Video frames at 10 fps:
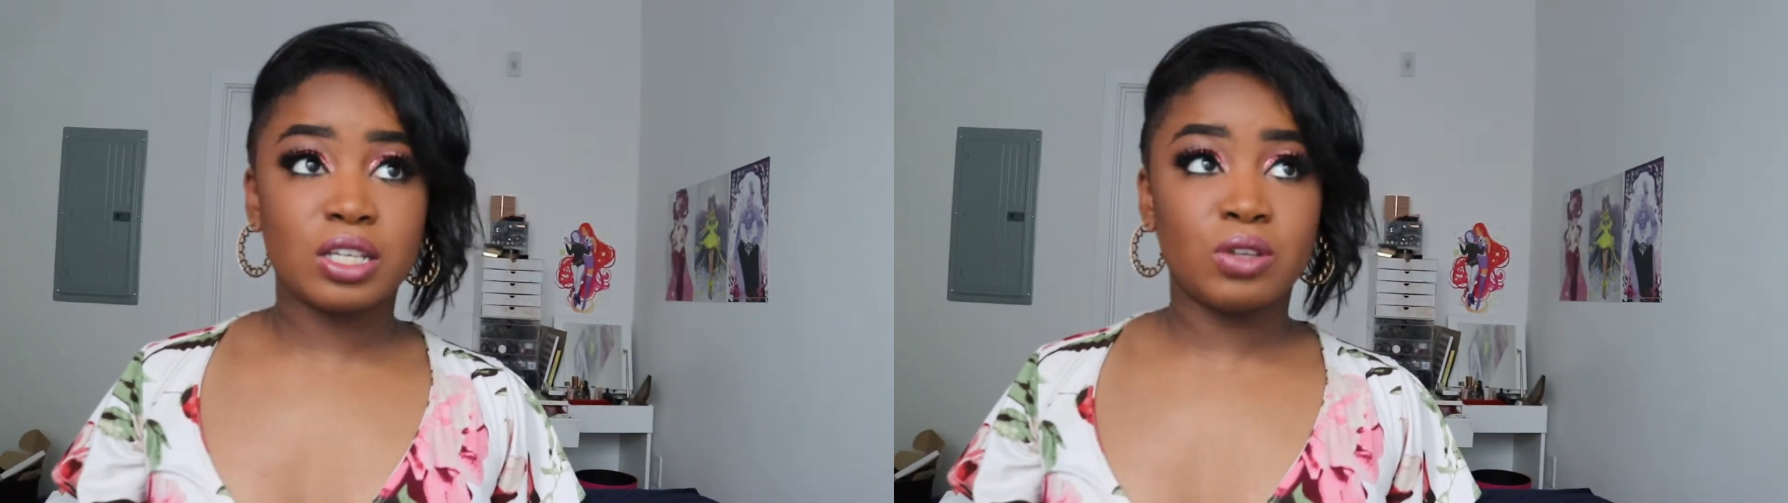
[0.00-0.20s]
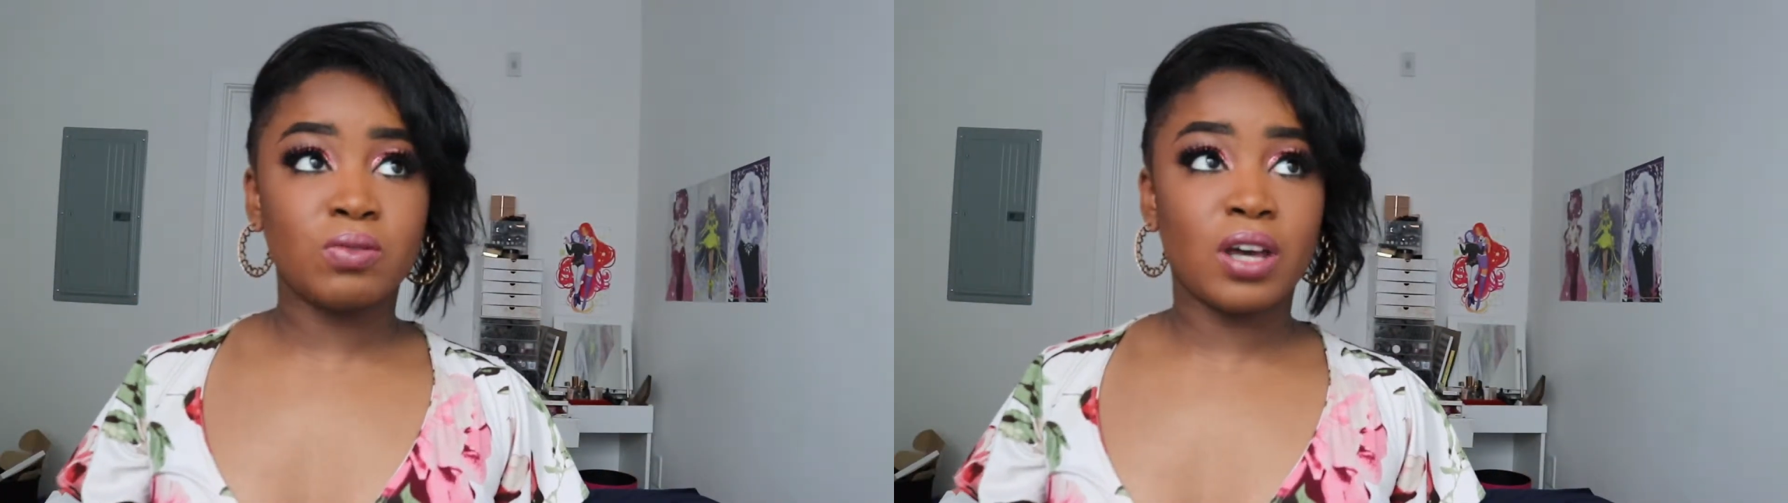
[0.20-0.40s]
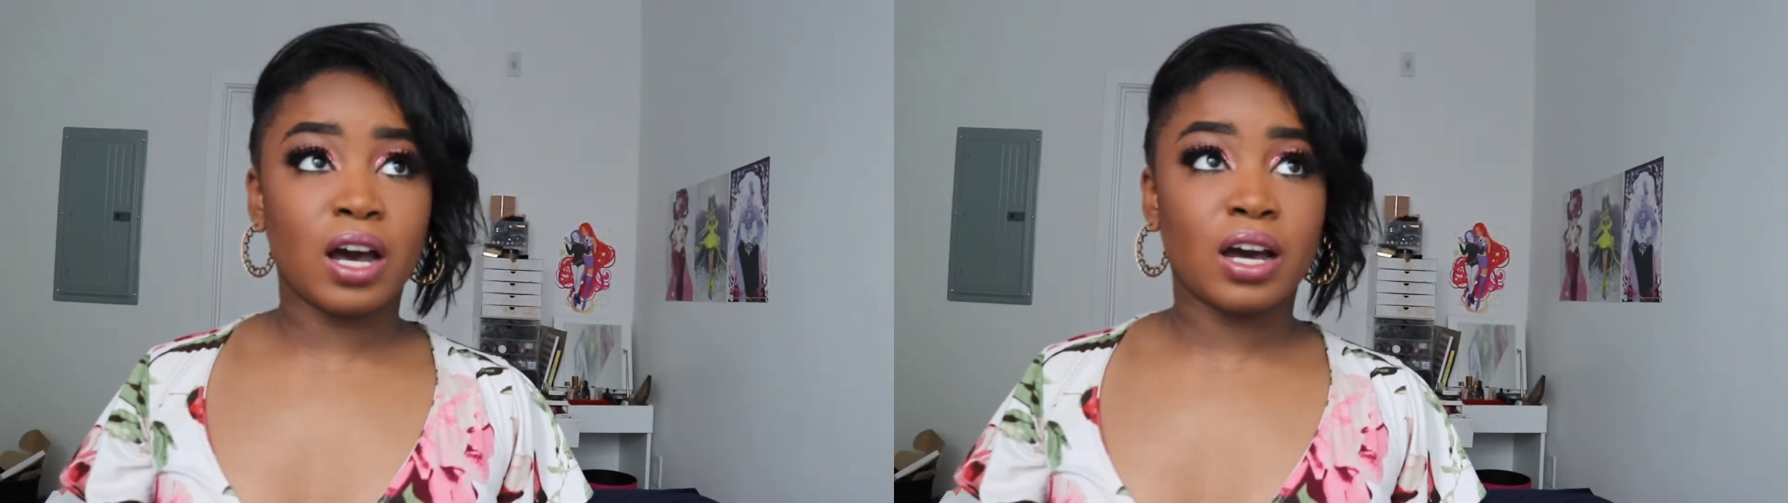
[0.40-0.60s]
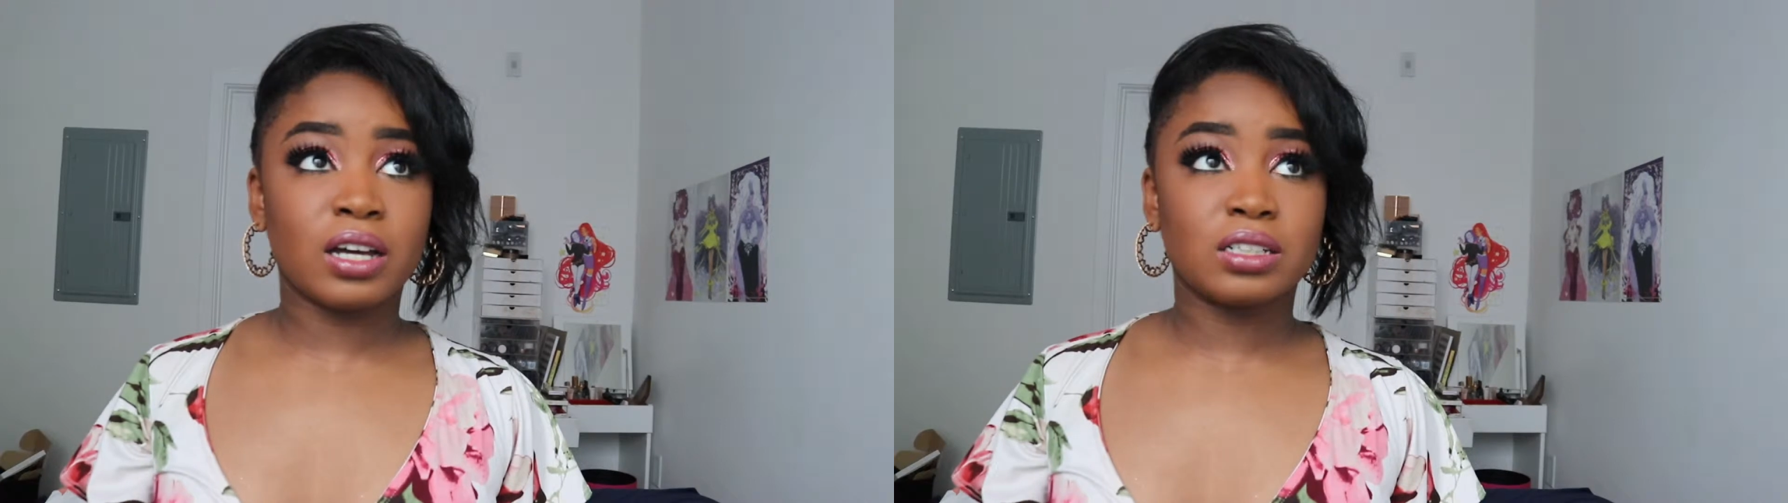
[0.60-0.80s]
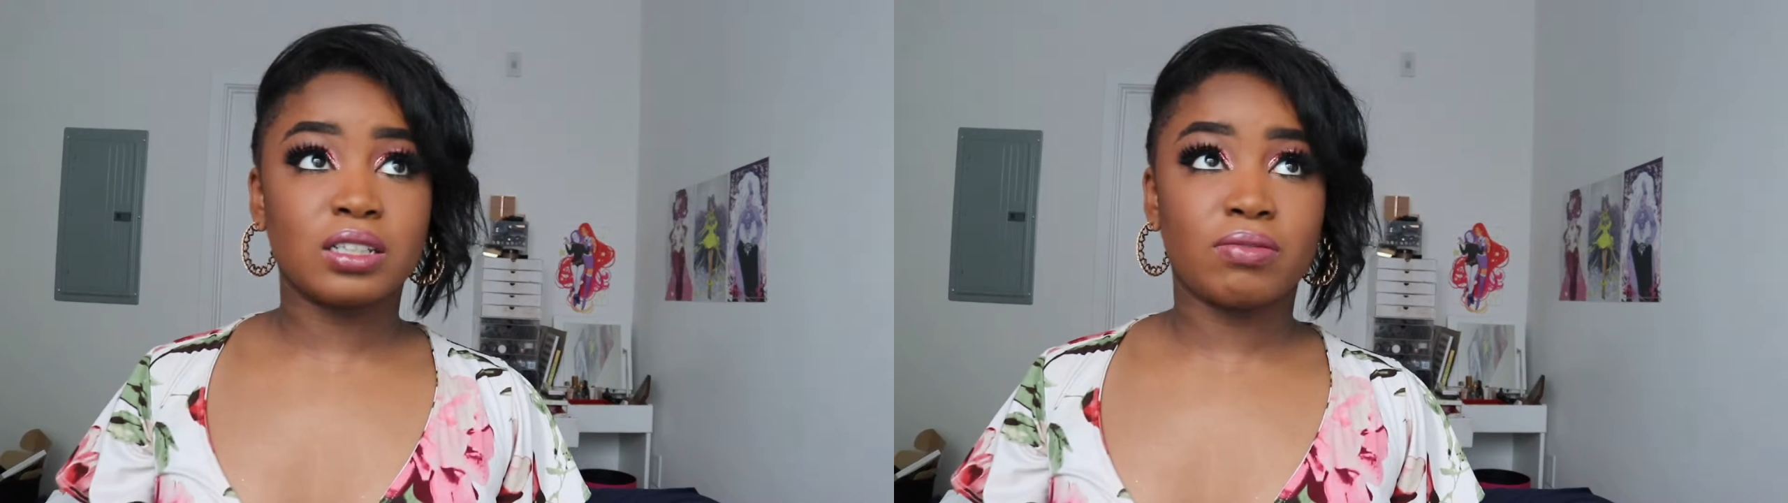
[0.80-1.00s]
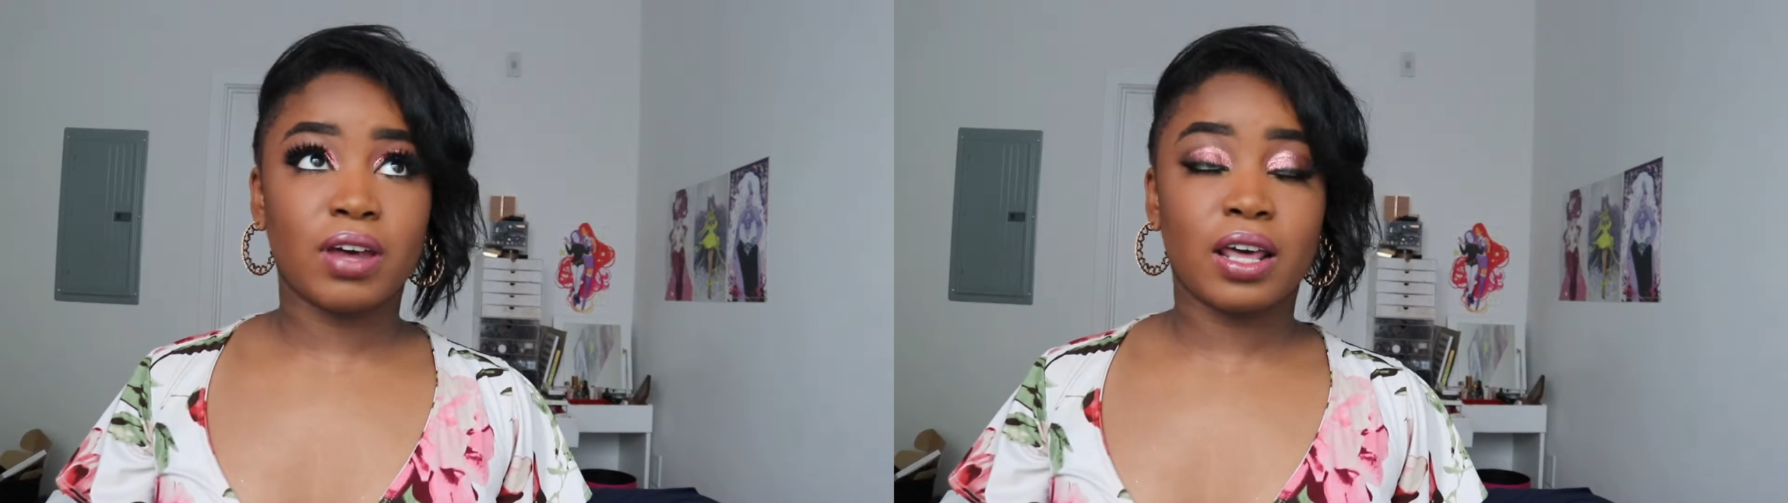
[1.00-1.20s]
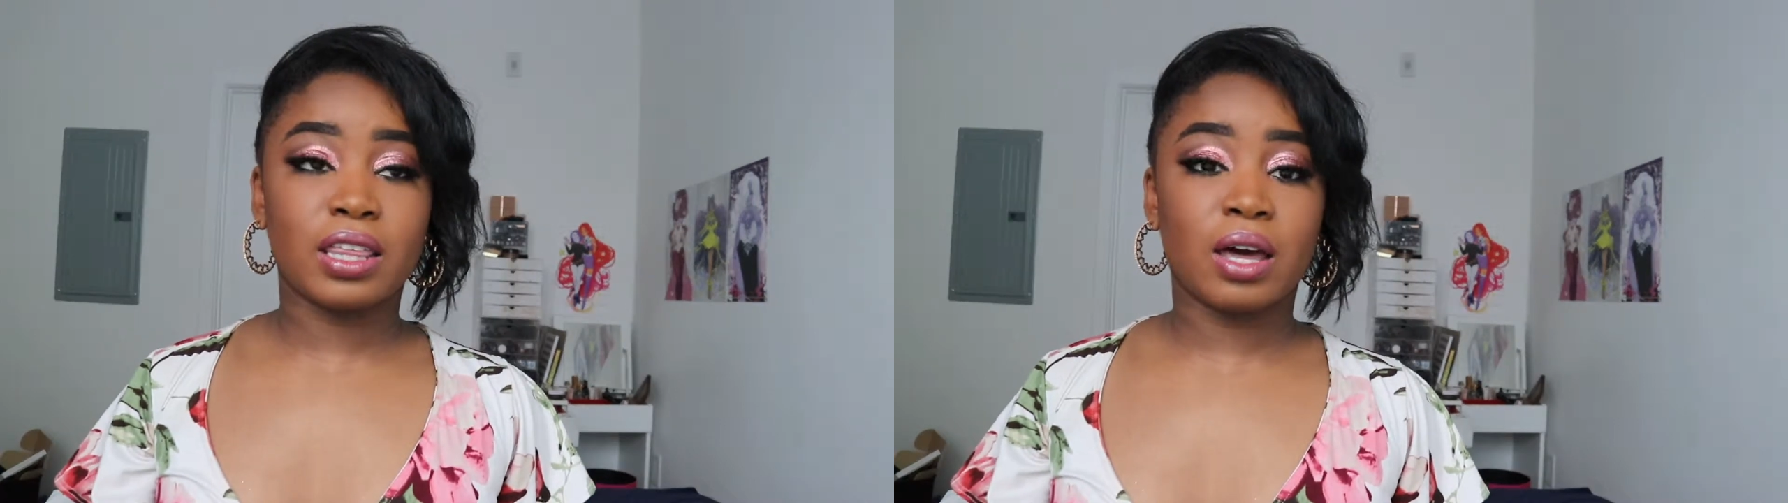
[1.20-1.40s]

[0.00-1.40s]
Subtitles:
you've got the fact